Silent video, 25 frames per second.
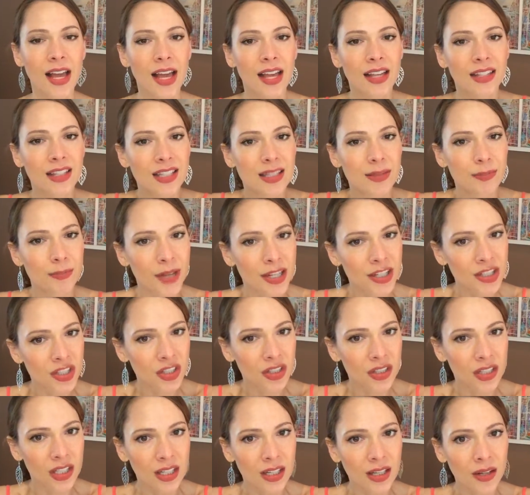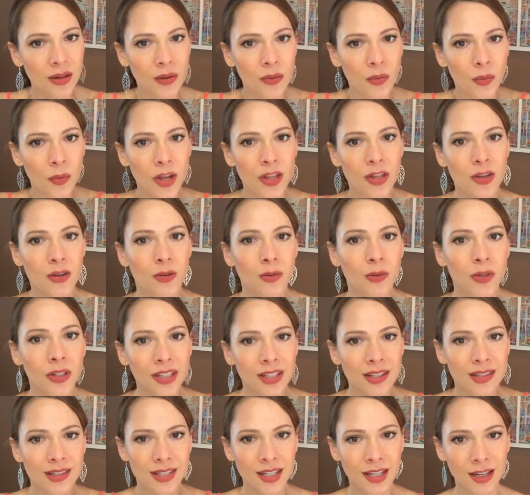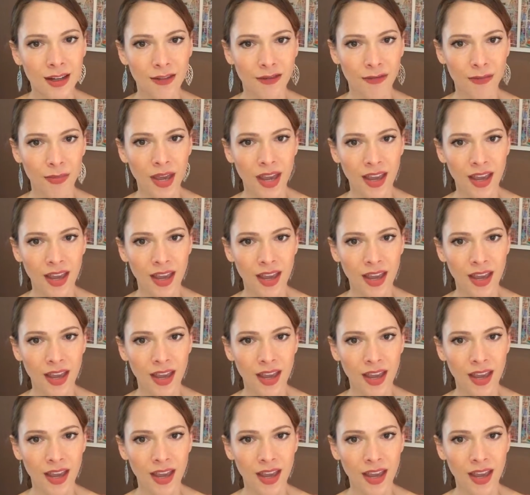especially when you're really sick of